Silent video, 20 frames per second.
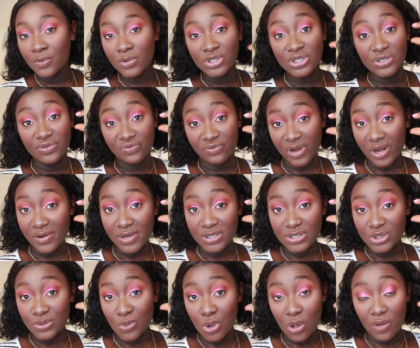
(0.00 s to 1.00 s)
which is very
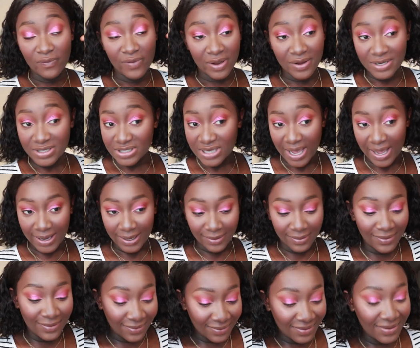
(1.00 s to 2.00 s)
small, very tight,
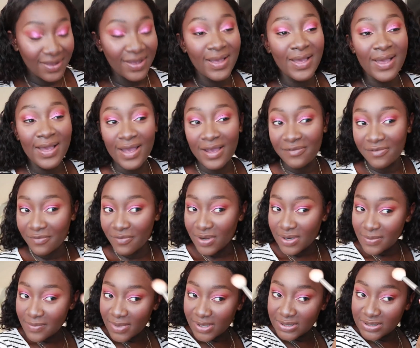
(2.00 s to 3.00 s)

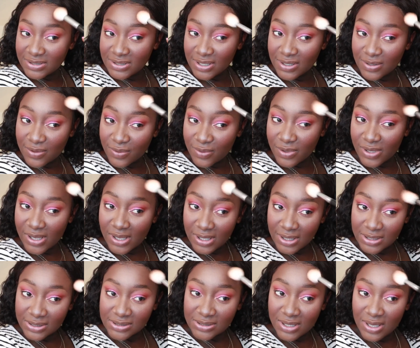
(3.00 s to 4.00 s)
everyone in my circle
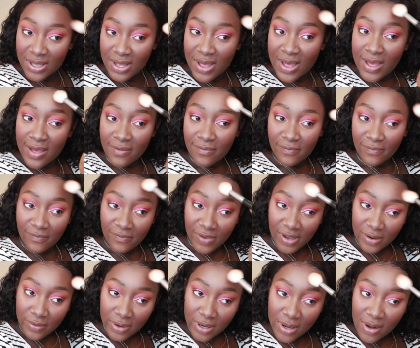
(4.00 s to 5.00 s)
is
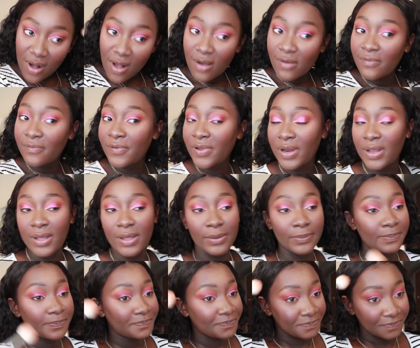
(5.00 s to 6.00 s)
very
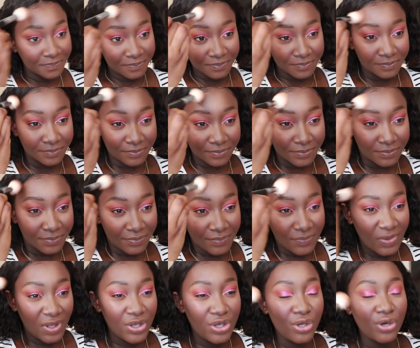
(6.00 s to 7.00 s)
confident.
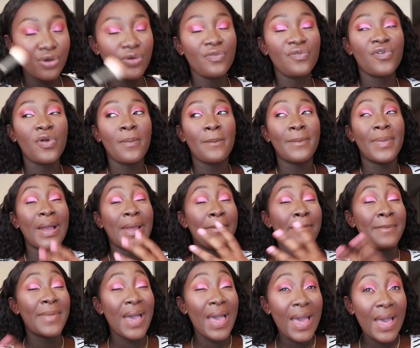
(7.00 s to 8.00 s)
You know, from my
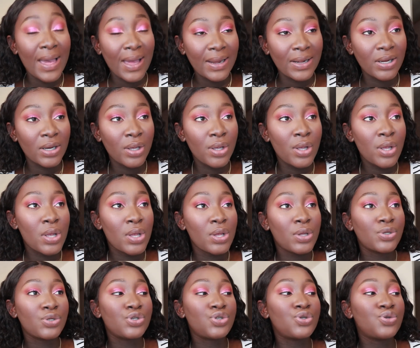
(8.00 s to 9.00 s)
man
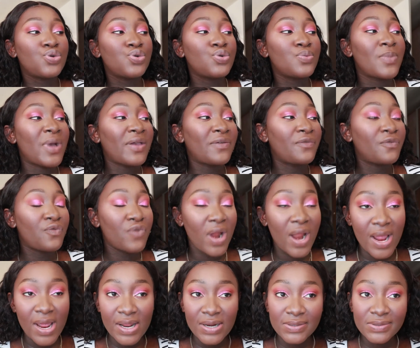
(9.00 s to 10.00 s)
to my
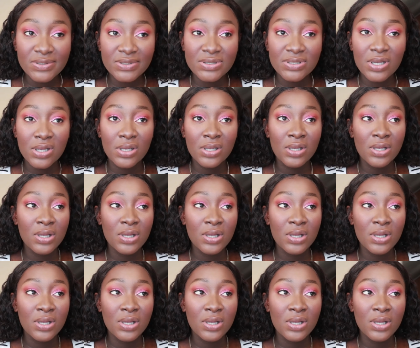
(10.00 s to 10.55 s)
friends